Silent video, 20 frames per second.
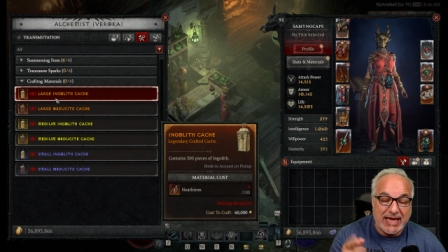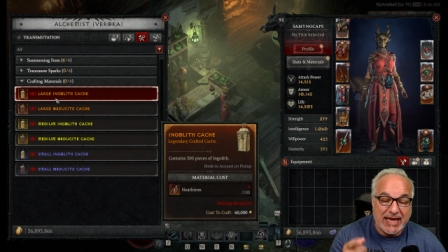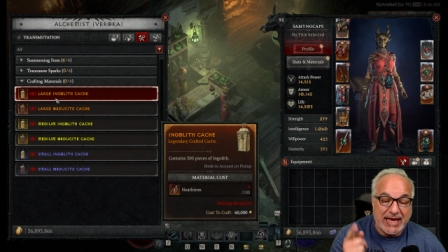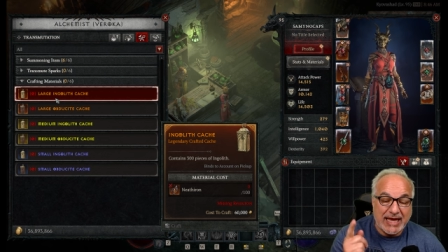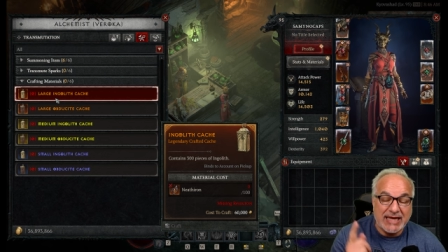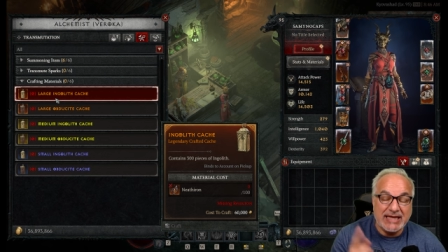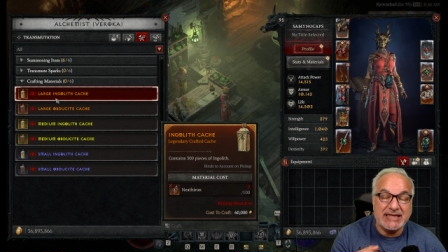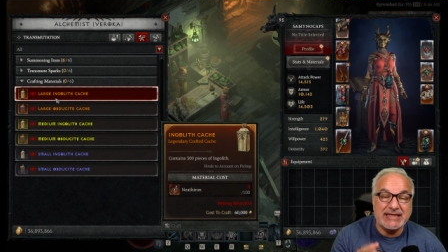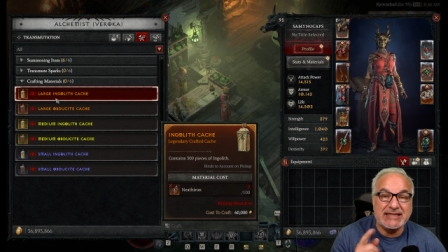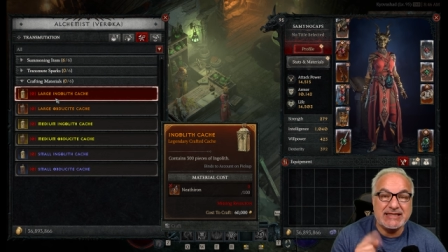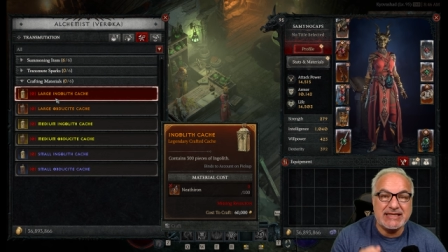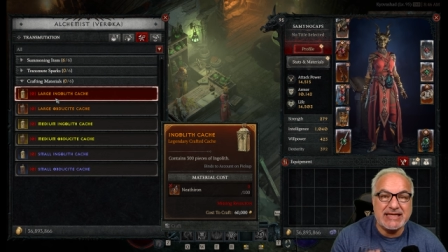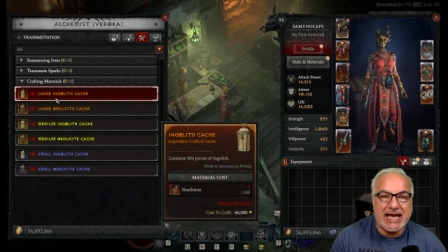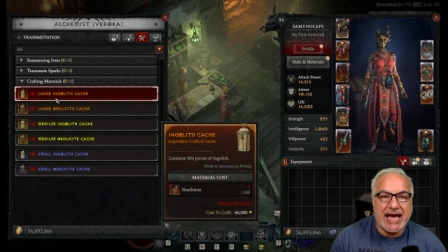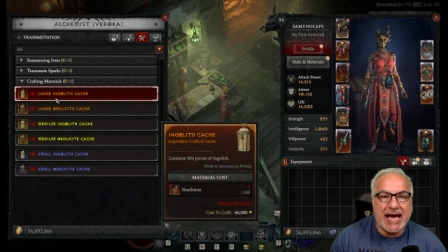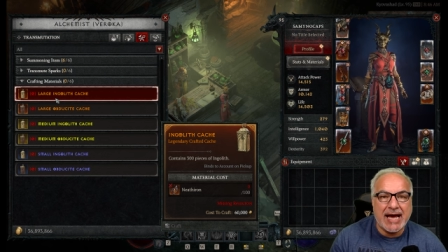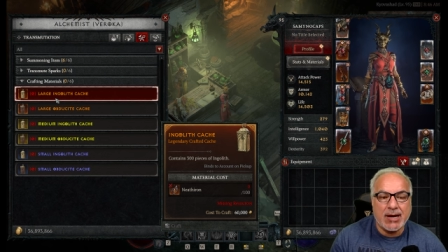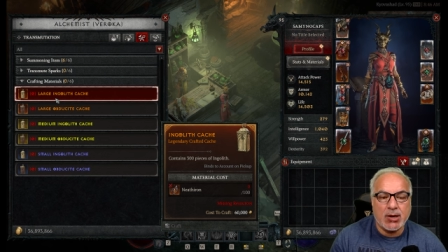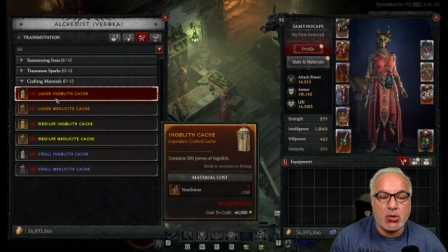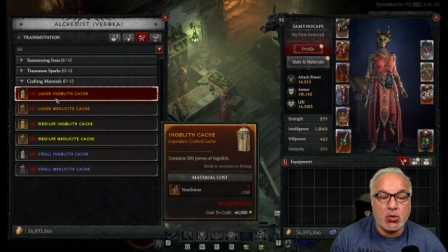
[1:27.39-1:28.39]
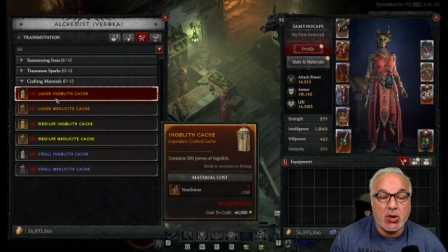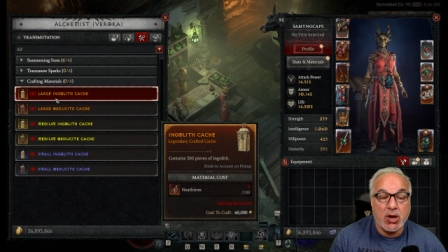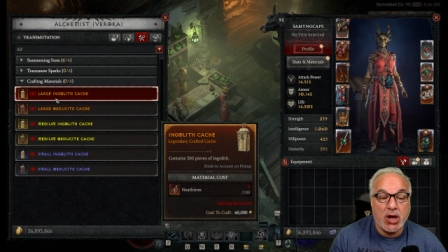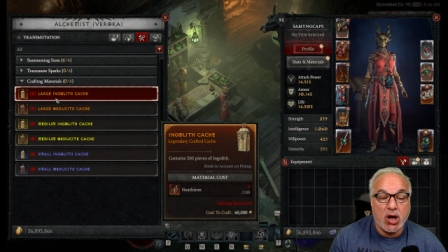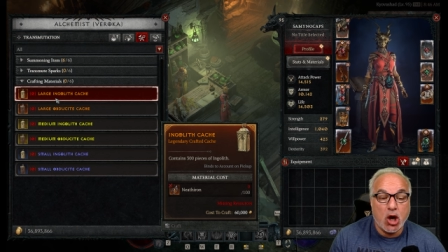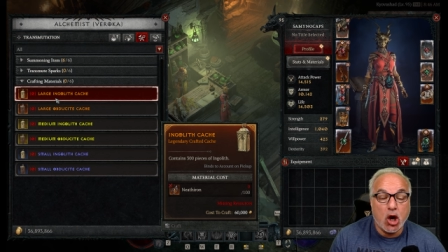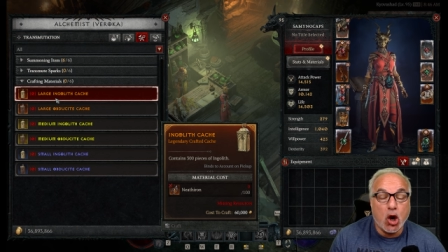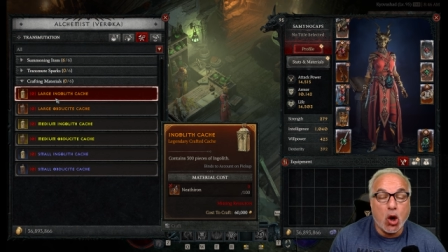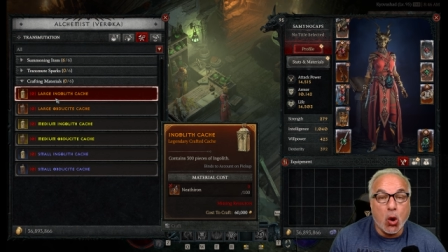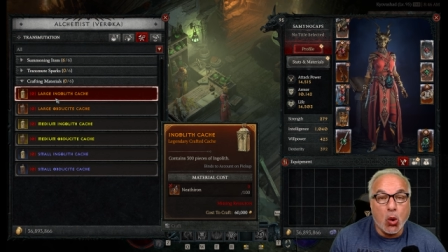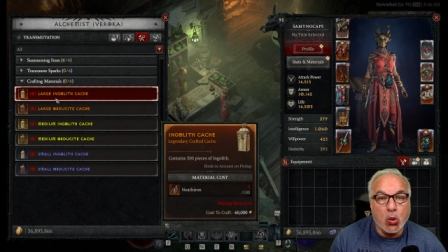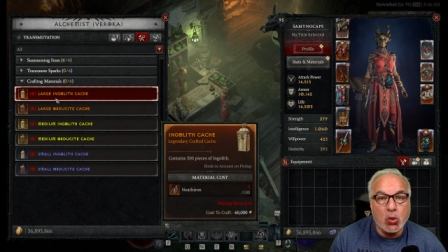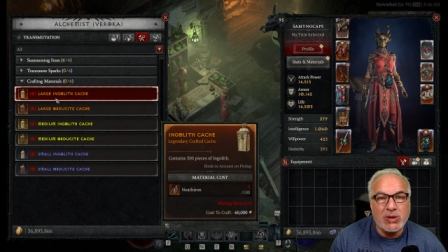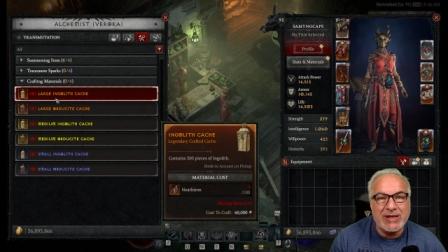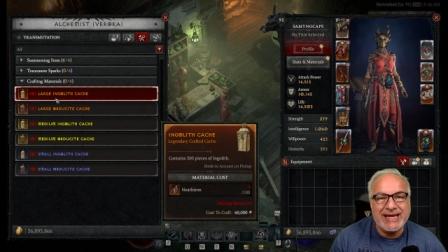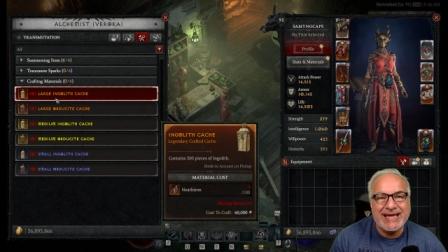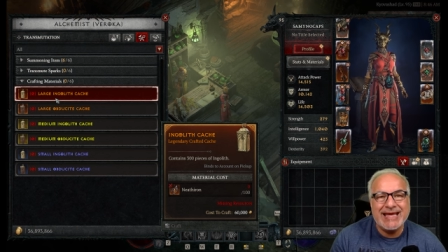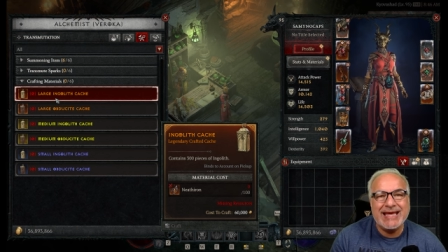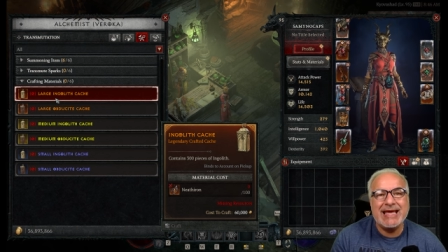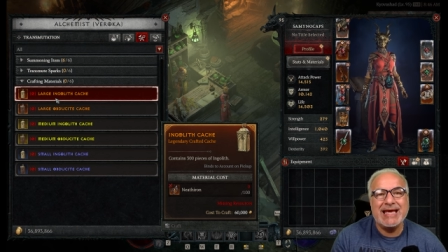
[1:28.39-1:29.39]
It is now
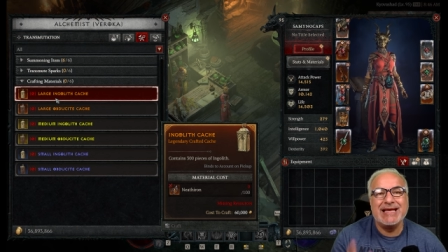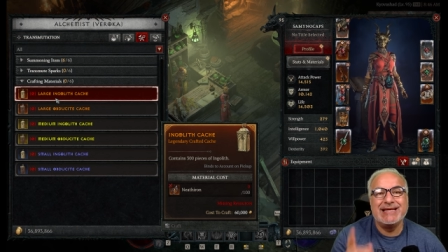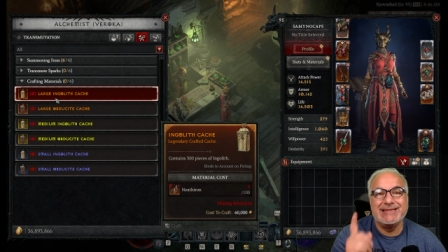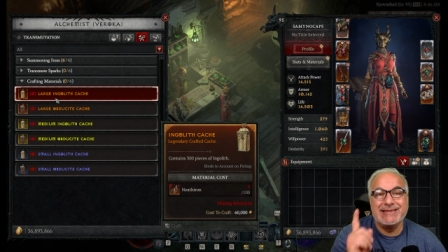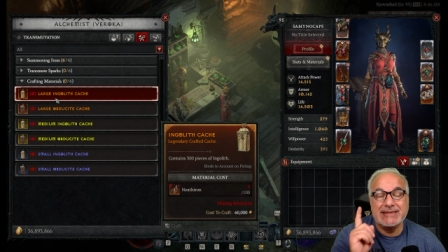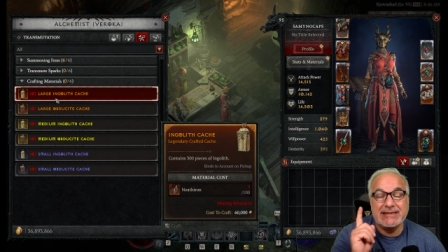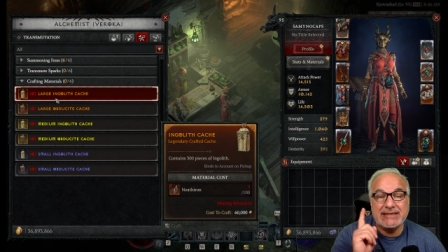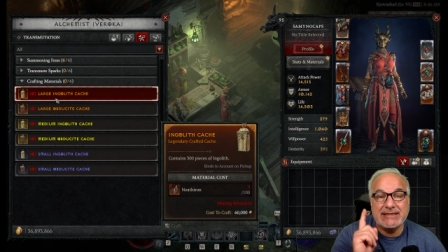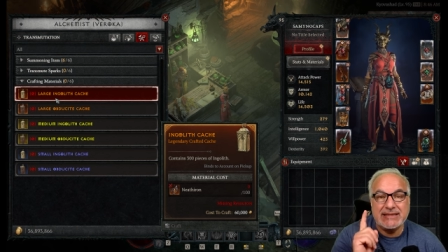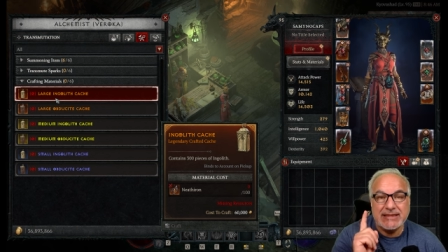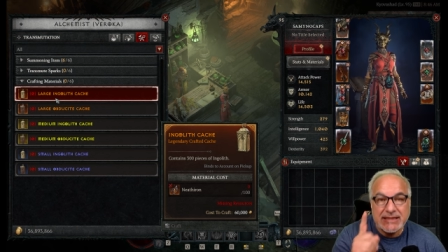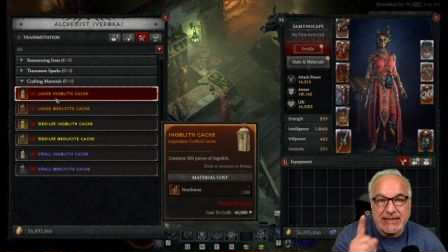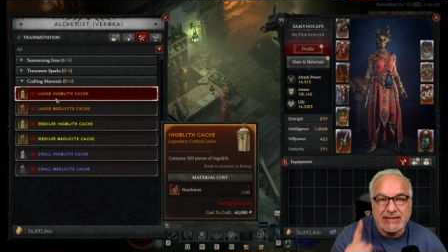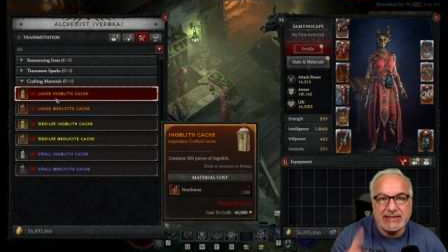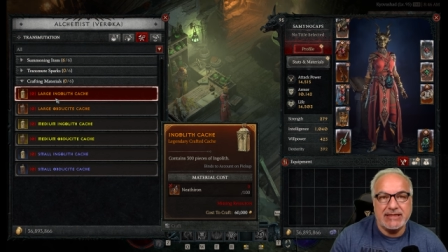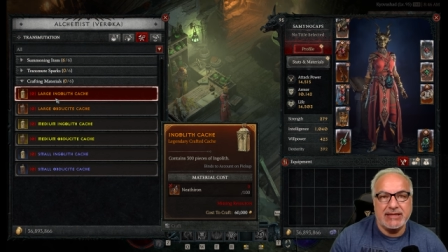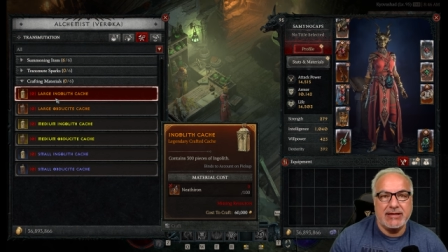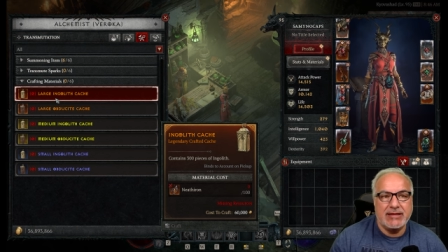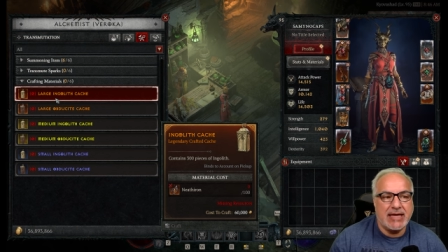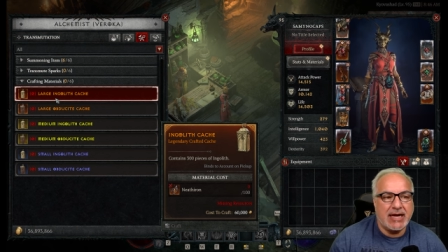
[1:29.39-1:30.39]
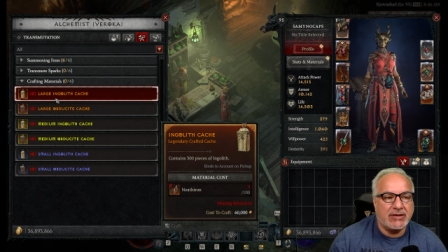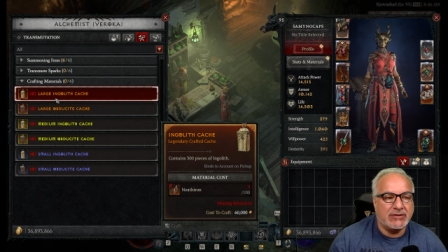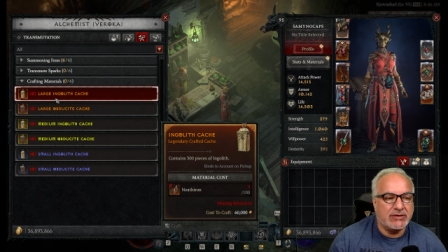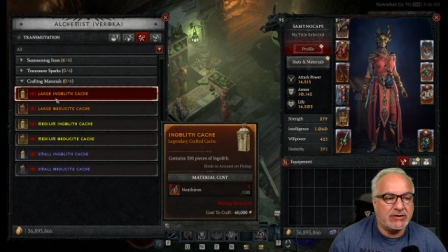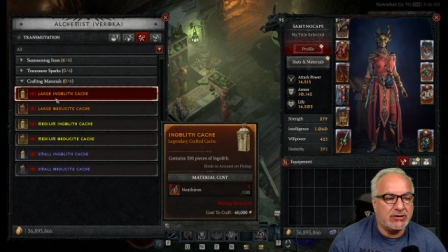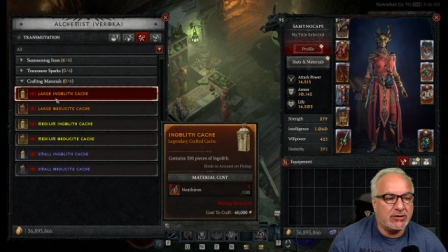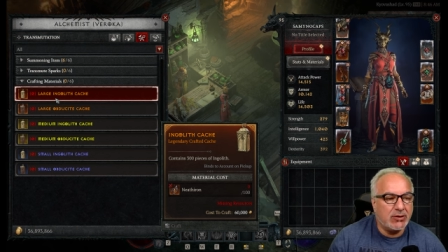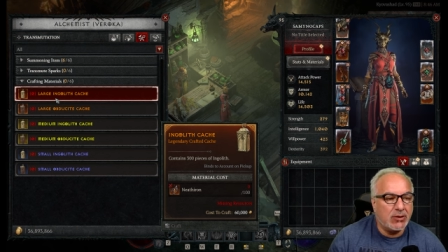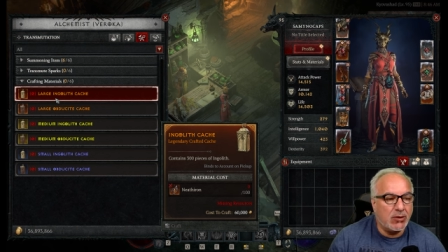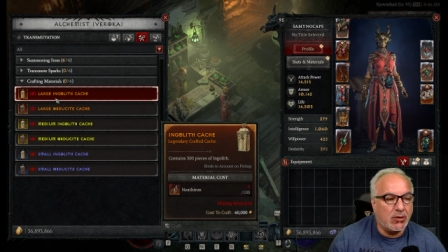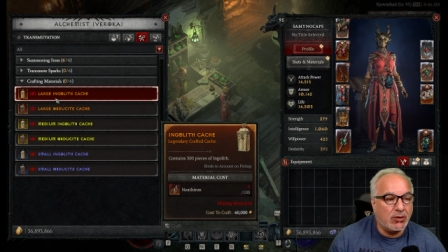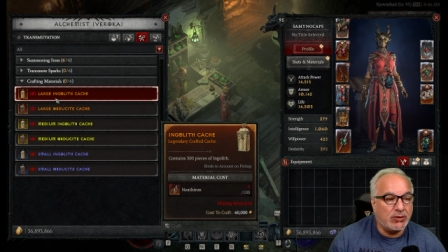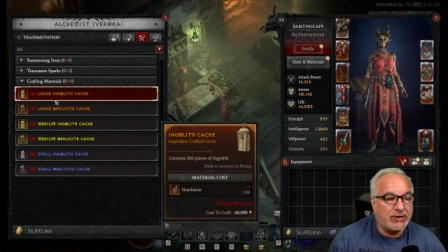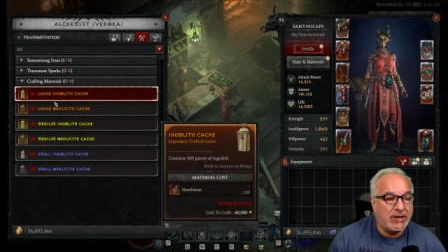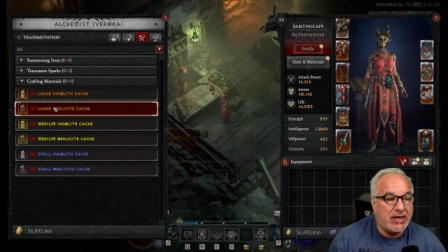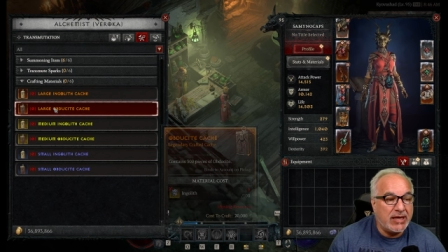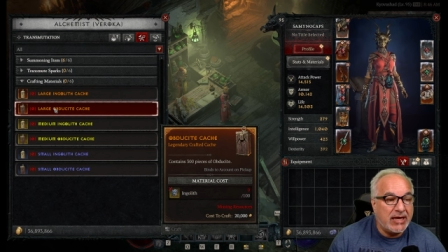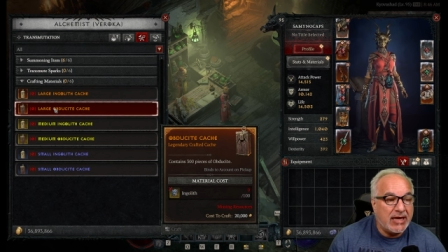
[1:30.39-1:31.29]
only 60,000 gold.